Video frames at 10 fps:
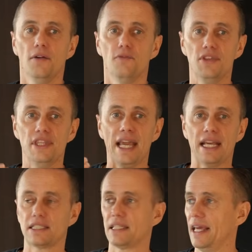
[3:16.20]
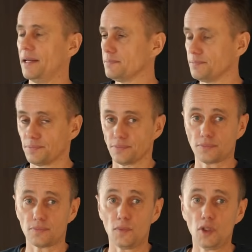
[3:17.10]
The next thing
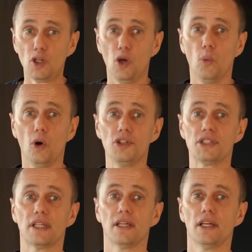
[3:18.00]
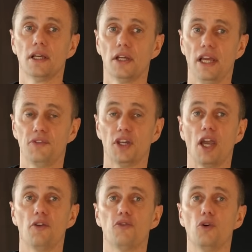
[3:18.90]
was, if you
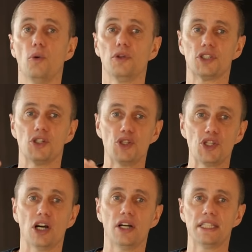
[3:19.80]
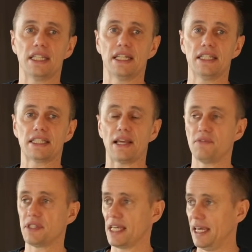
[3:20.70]
go forward to
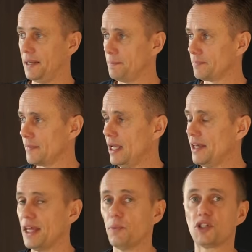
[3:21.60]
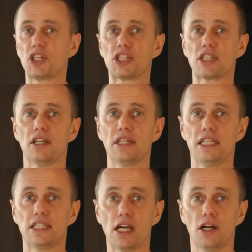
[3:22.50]
1970, there was a
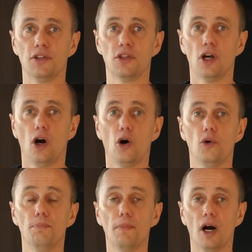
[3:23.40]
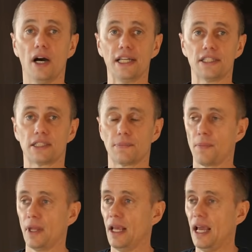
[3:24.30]
study done on mice,
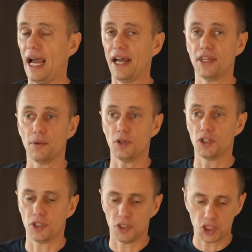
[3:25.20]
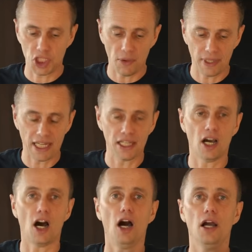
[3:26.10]
and they were showing in a
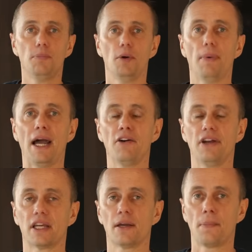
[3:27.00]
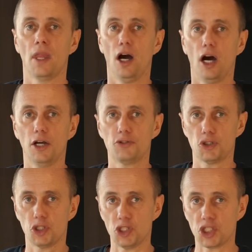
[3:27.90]
hyperbaric
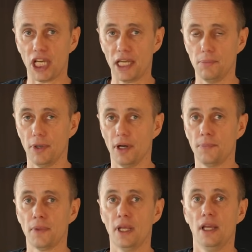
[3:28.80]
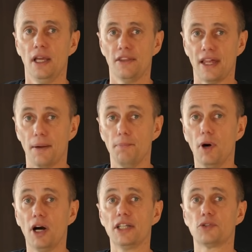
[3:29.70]
hydrogen chamber that
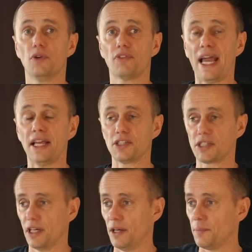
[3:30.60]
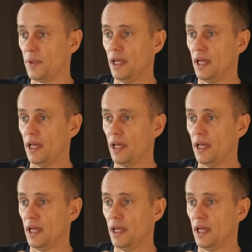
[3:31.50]
mice with cancer,